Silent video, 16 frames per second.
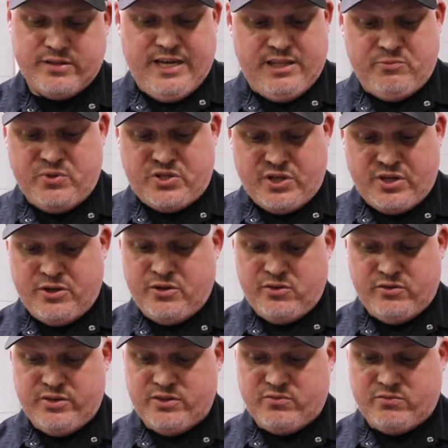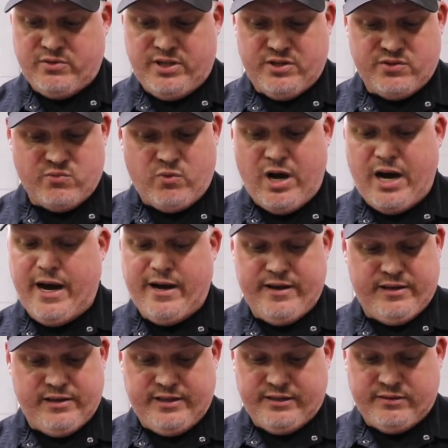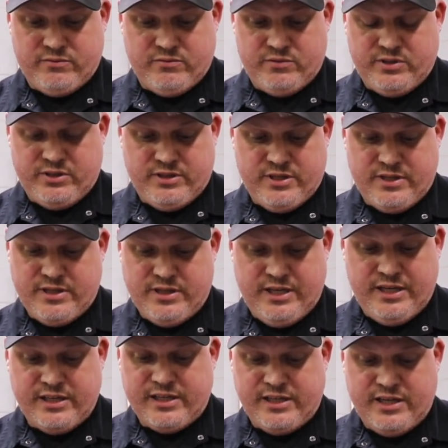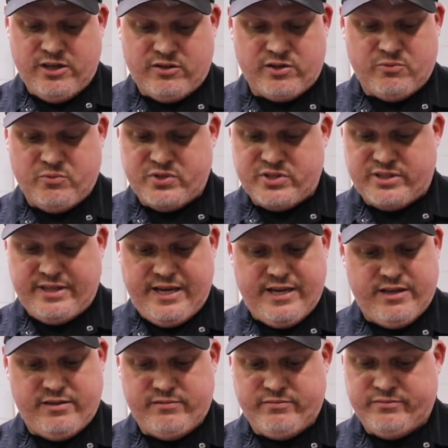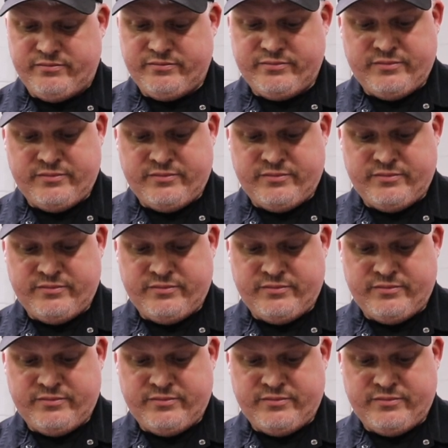And the material is wide. Like Inconel can withstand